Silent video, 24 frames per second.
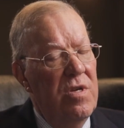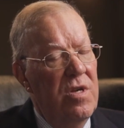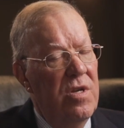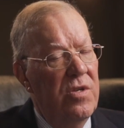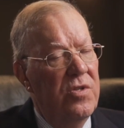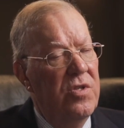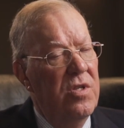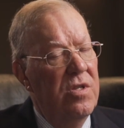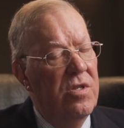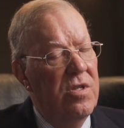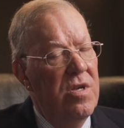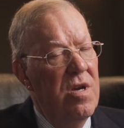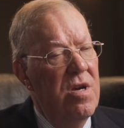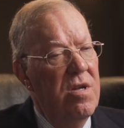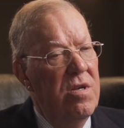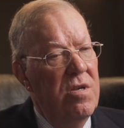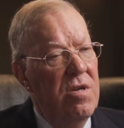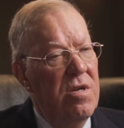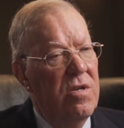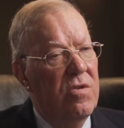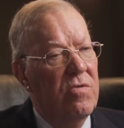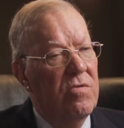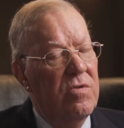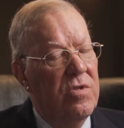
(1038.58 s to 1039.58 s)
isn't that
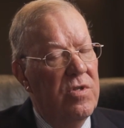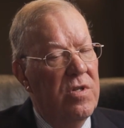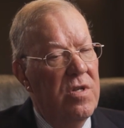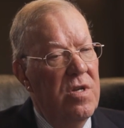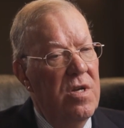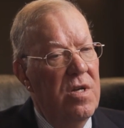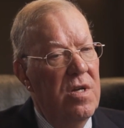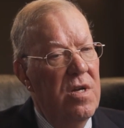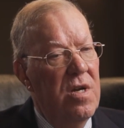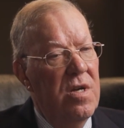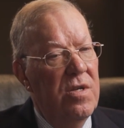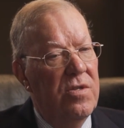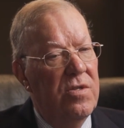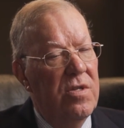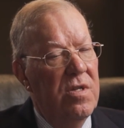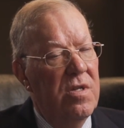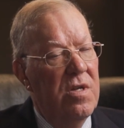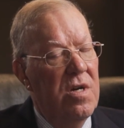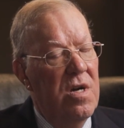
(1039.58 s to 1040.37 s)
interesting? I said,